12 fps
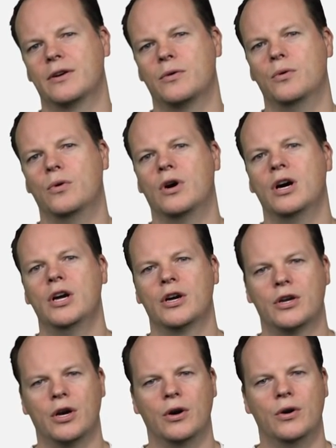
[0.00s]
core
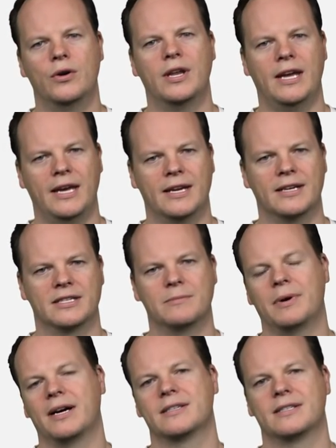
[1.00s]
code edit debug